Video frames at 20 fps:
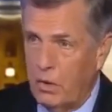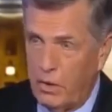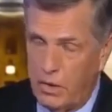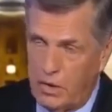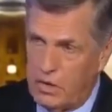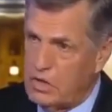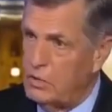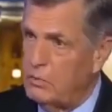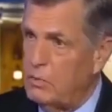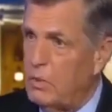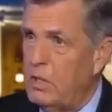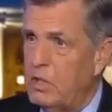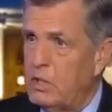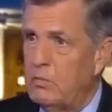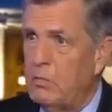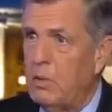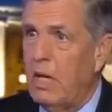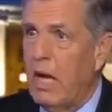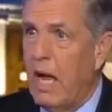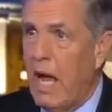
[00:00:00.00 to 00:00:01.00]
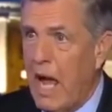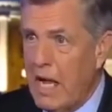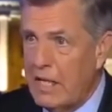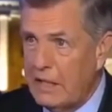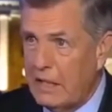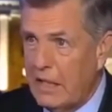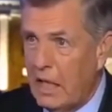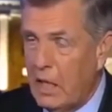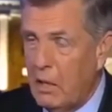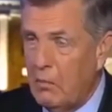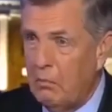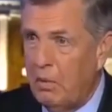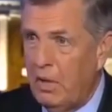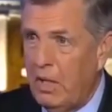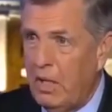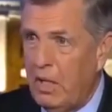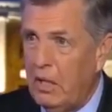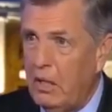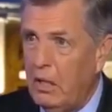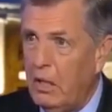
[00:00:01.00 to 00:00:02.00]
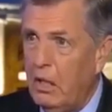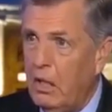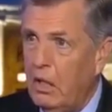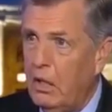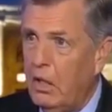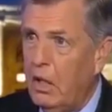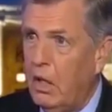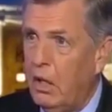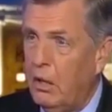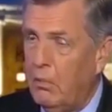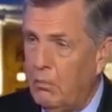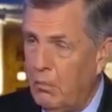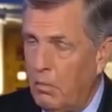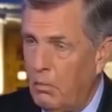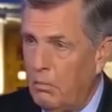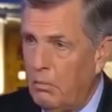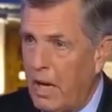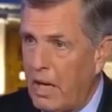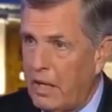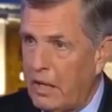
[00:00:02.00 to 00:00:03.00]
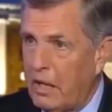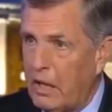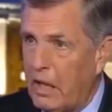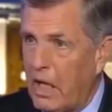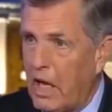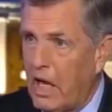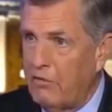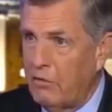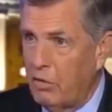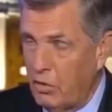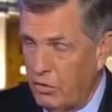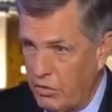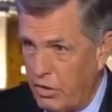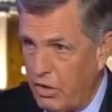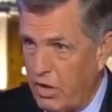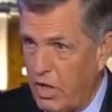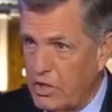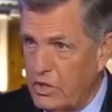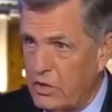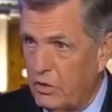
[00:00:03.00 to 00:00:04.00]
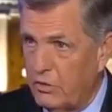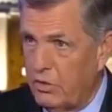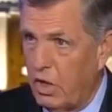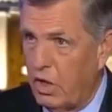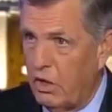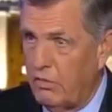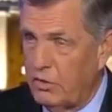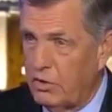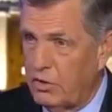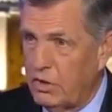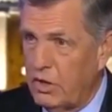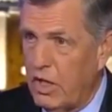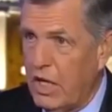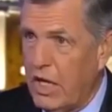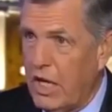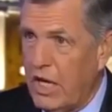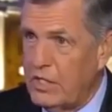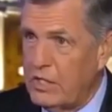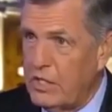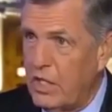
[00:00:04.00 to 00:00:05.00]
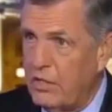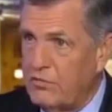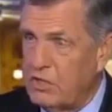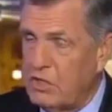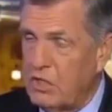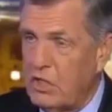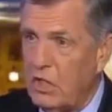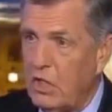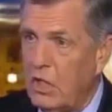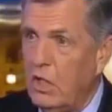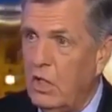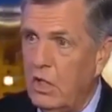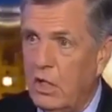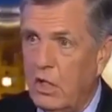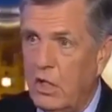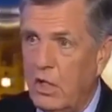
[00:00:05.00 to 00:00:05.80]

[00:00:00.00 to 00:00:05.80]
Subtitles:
Well, you know, there's been this big ad campaign backing Kavanaugh to national television ads I've seen.